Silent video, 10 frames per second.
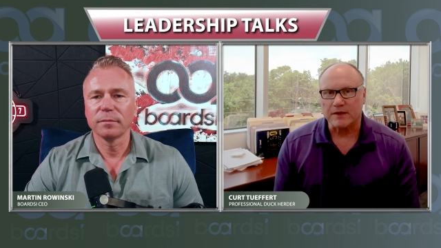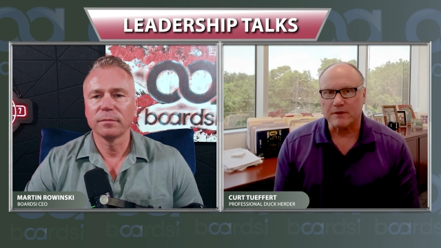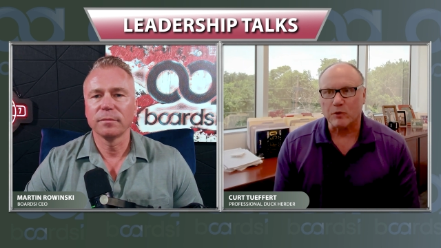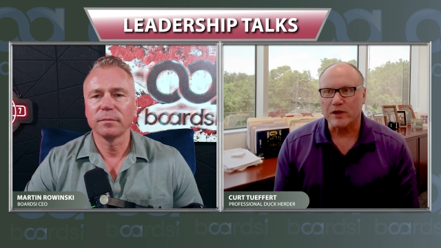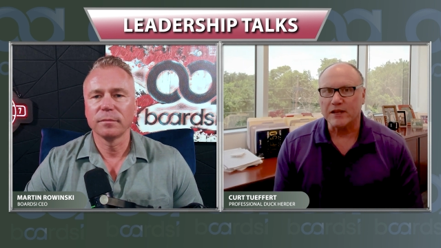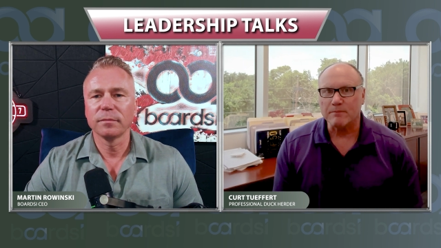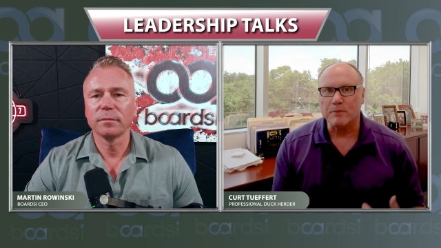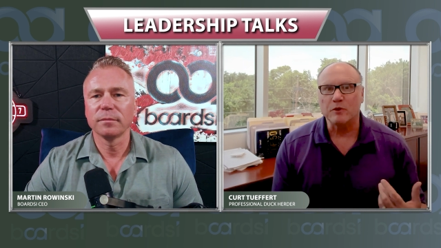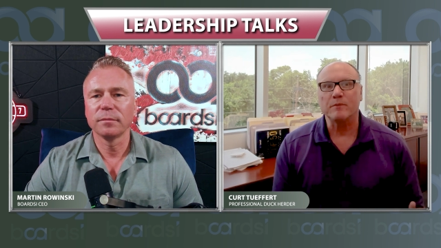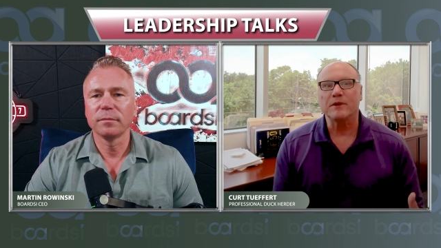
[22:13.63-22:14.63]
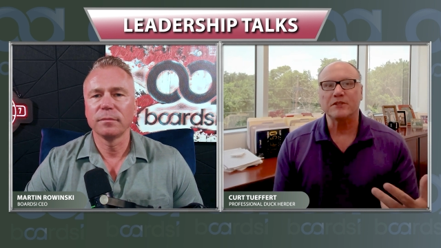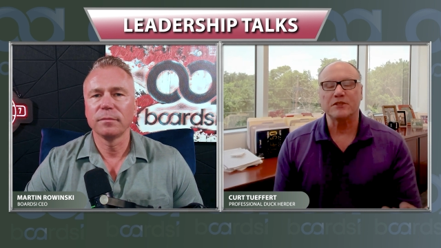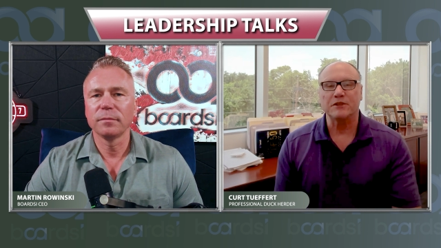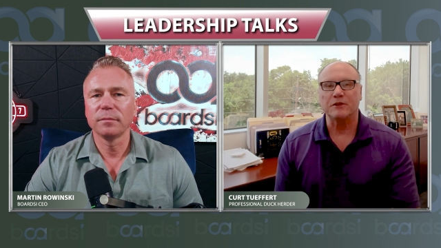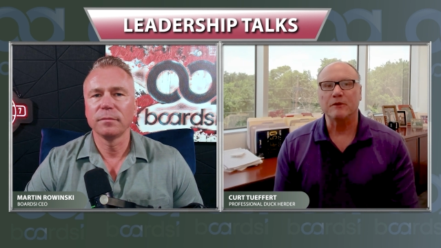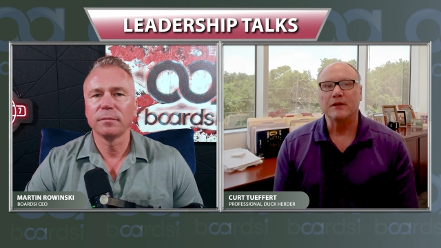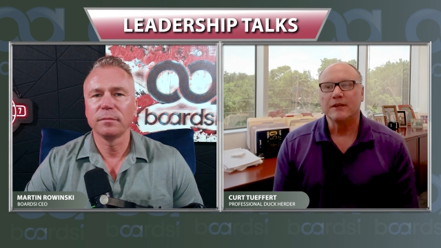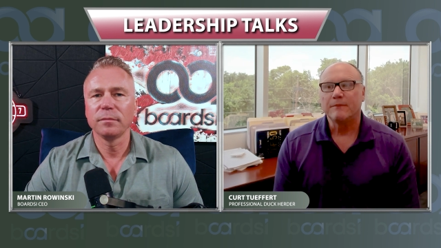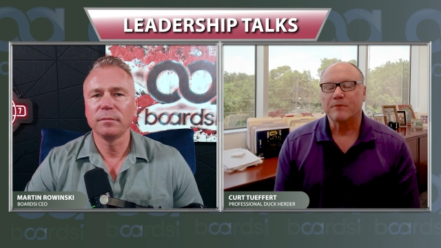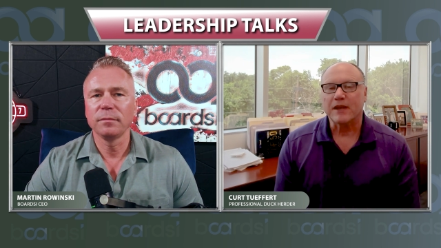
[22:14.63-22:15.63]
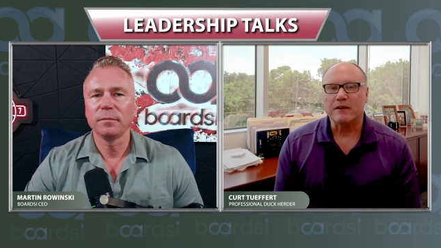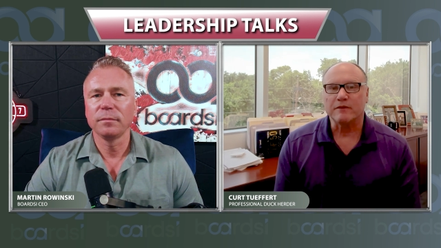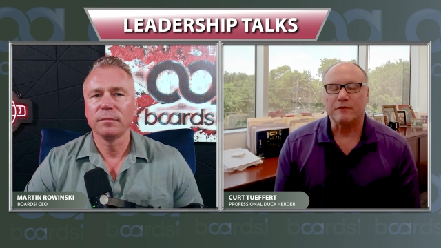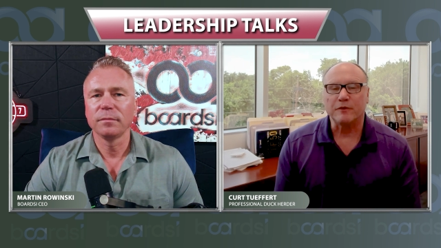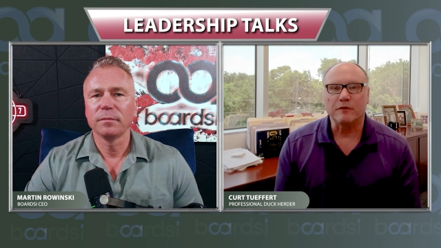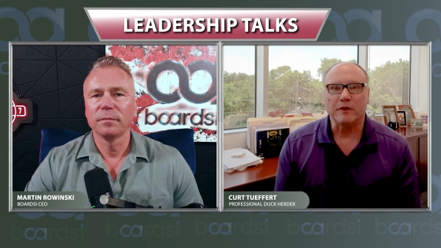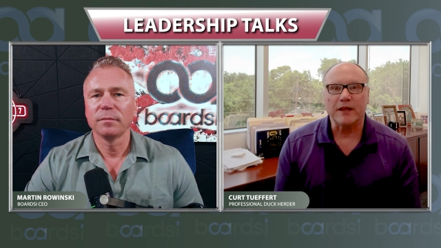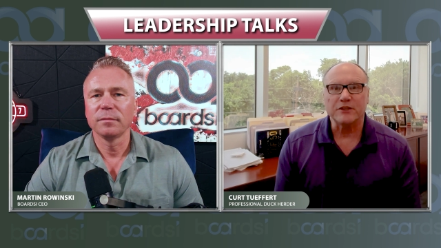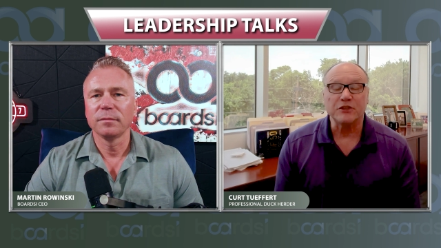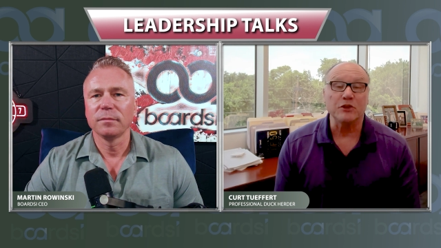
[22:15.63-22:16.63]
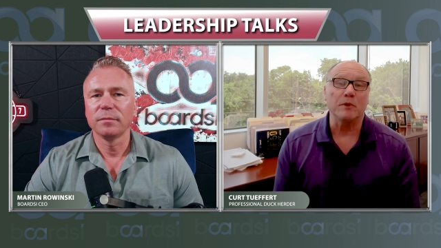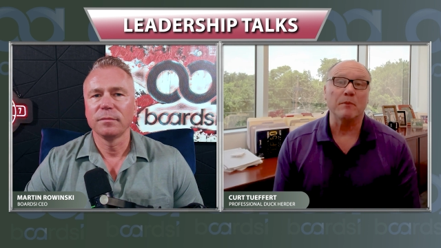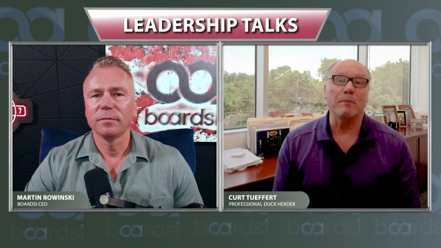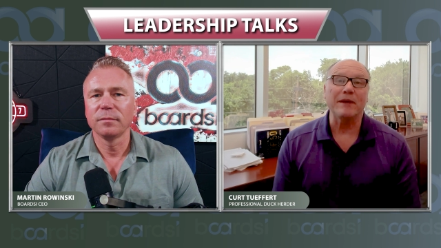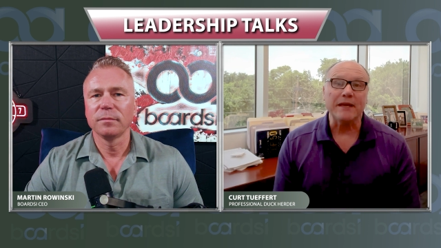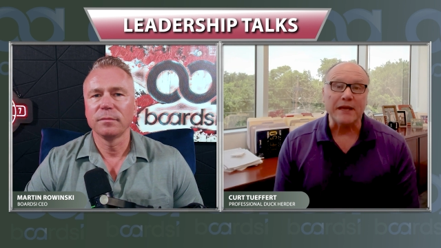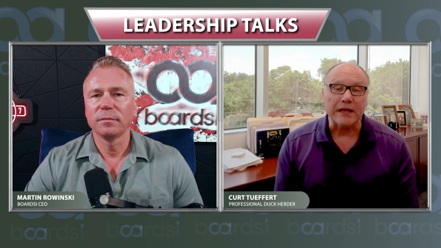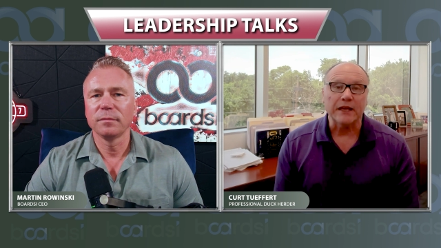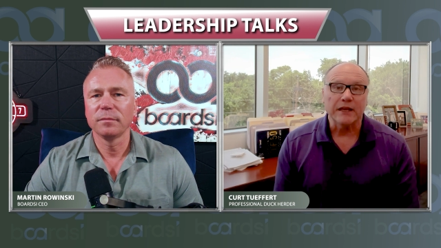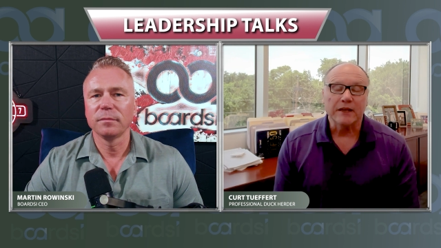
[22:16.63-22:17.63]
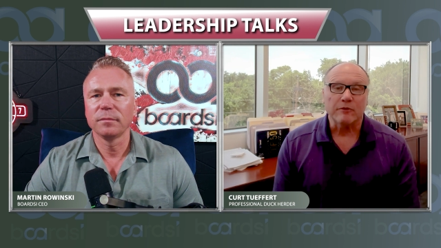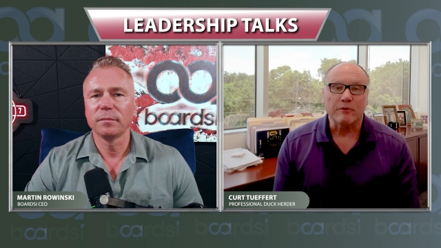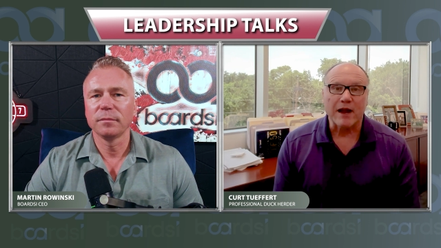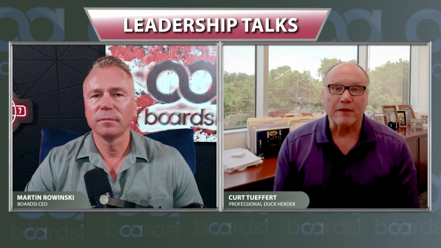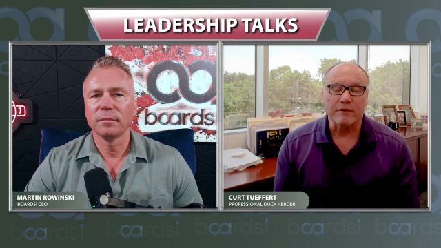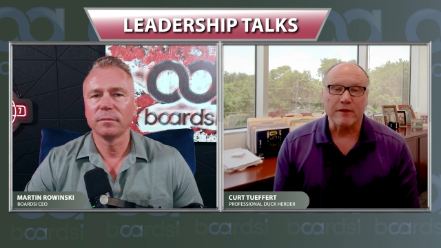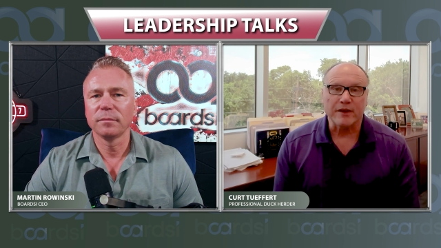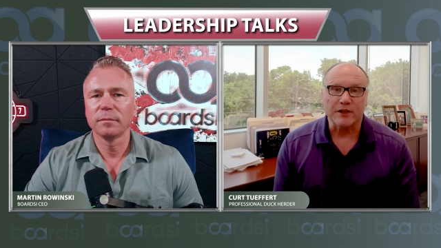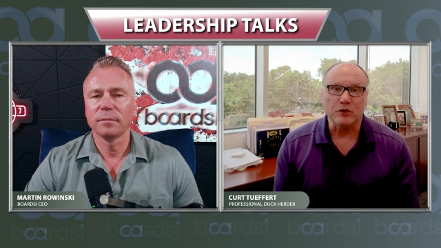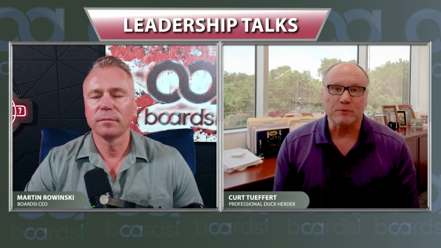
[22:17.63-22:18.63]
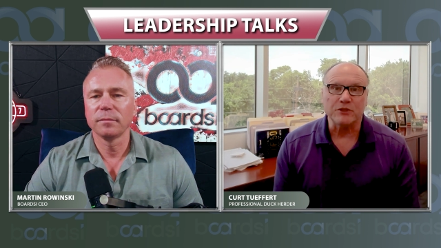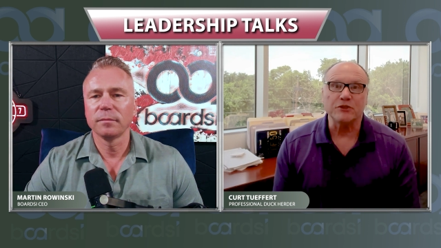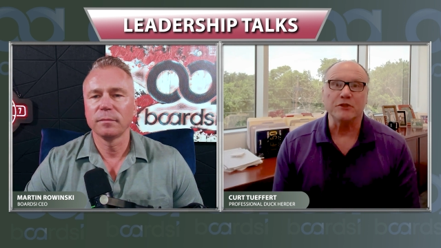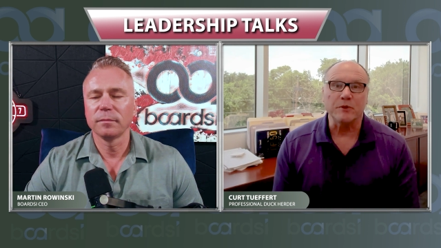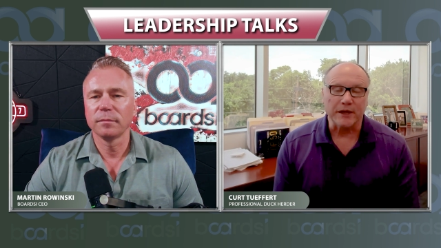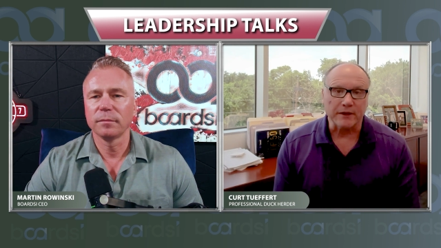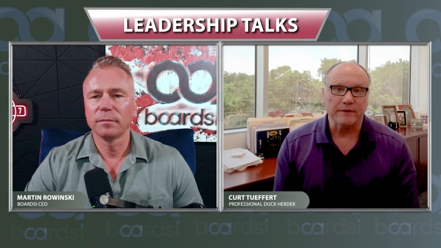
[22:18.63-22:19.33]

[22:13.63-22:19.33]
Speaker 1: We need to move them into kind of a full-fledged human being rather than a human doing.